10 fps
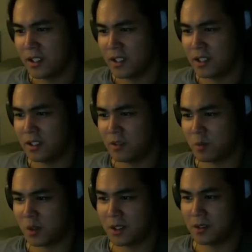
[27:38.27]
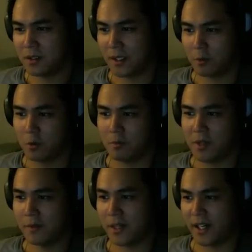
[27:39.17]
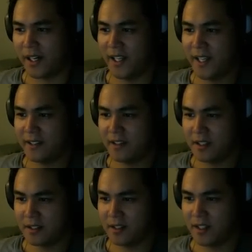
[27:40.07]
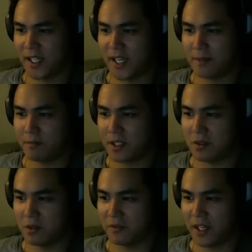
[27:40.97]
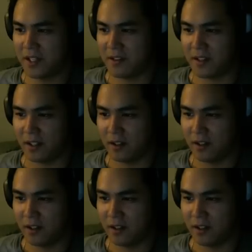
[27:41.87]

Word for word: Is she the one that who made my eye like this? I can't be sure of anything.